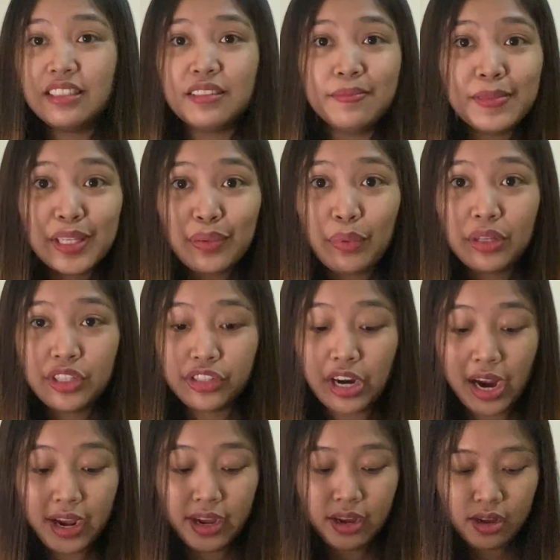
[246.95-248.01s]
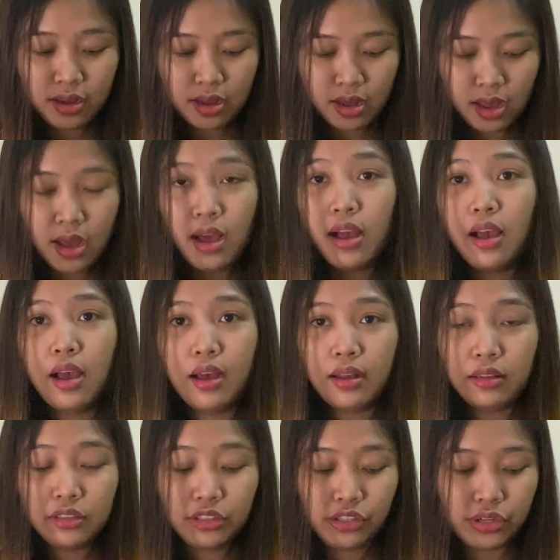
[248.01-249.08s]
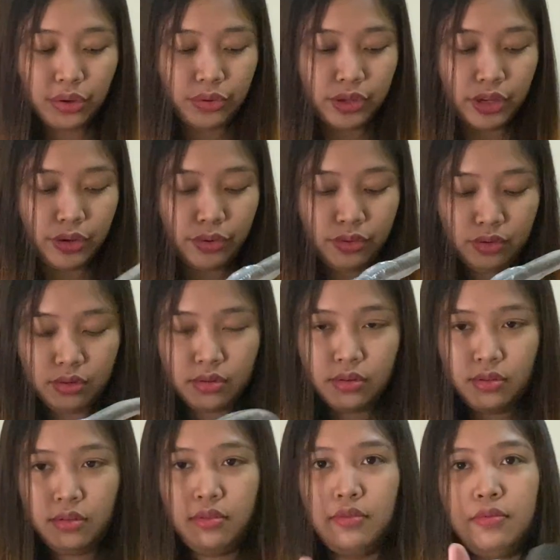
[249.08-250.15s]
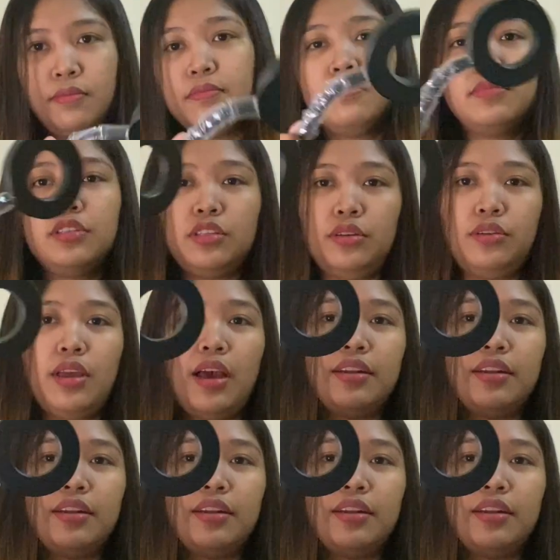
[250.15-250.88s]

but we'll try. I'll show you. So yeah,